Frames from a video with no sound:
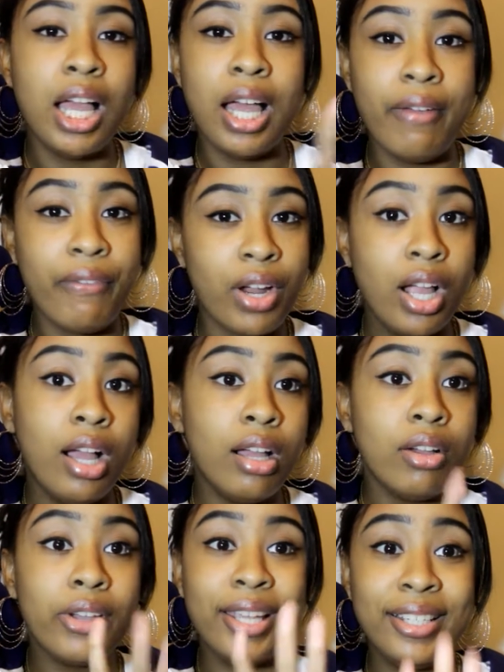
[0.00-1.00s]
I forgot,
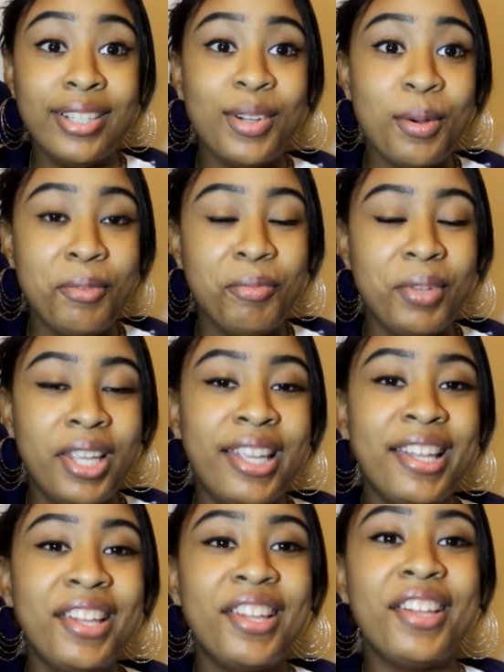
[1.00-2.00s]
okay, don't quote me.
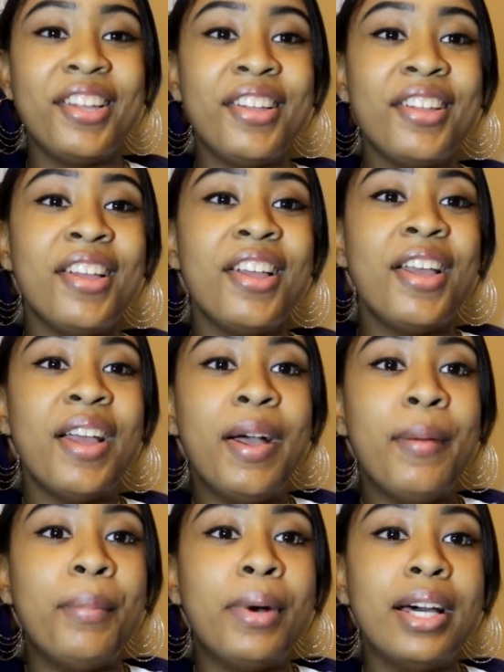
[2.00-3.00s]

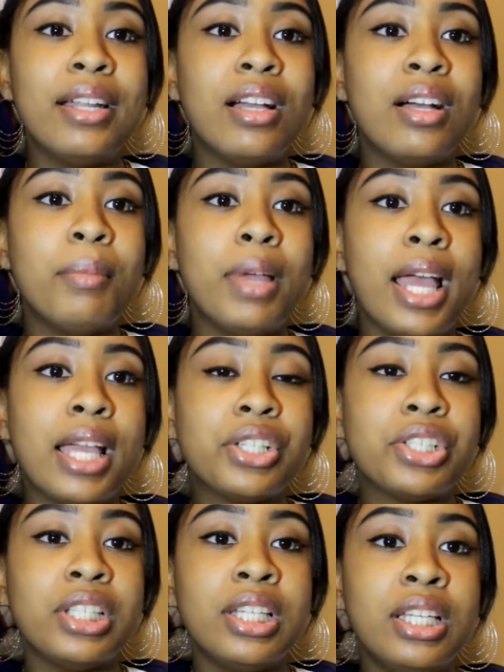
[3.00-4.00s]
But I
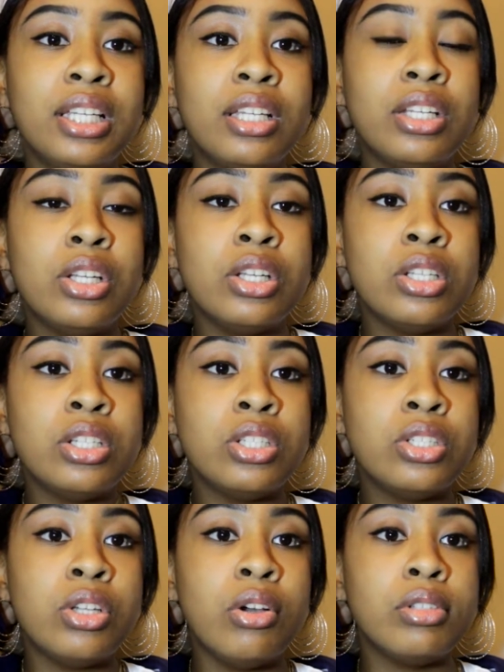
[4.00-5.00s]
actually
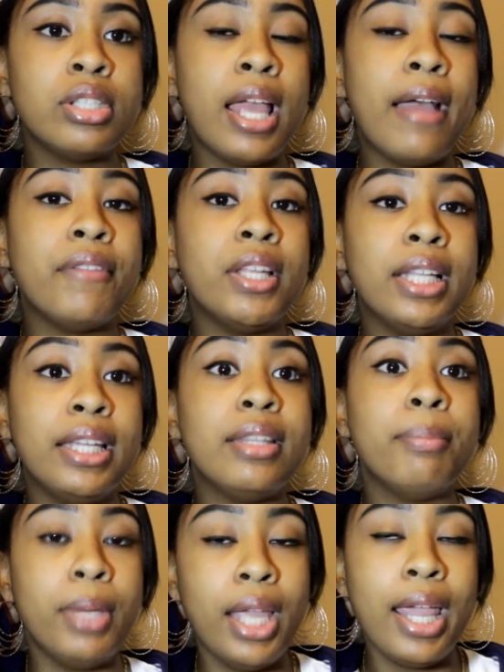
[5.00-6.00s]
chose to have the length
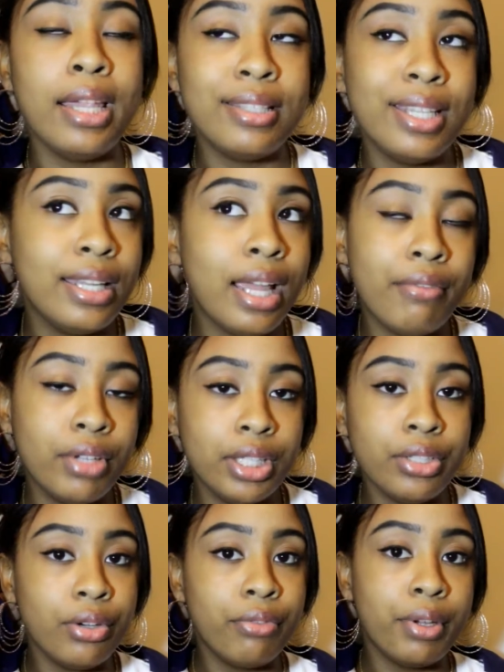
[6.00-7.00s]
be 18. I really
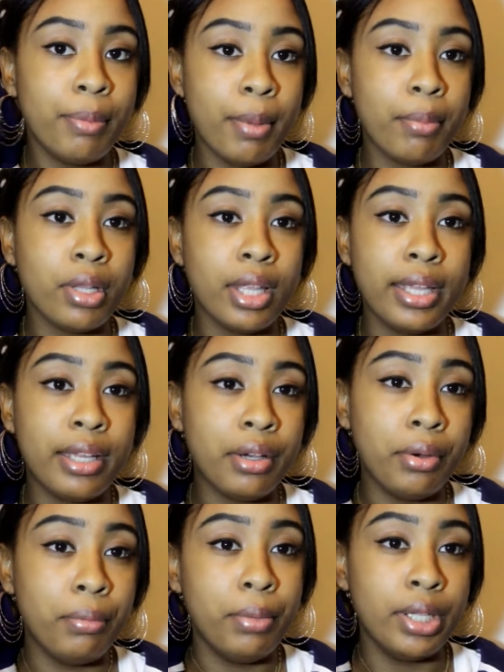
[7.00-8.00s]
don't remember like
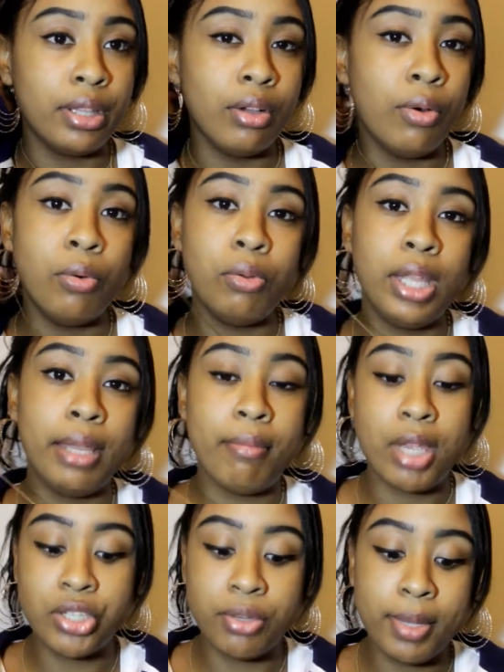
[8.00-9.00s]
what the whole like
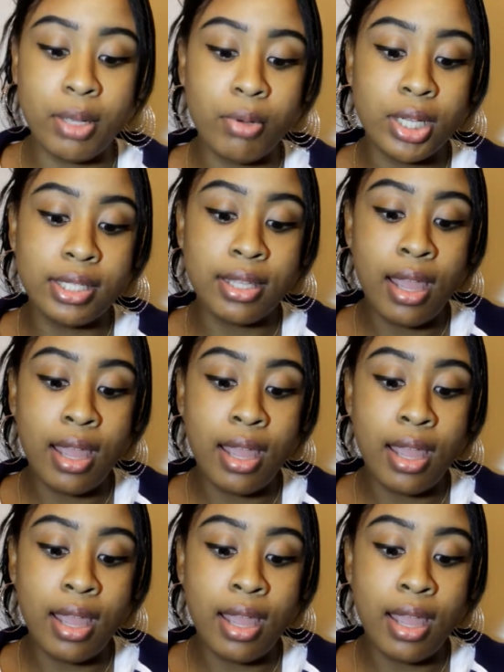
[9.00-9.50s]
measurement was.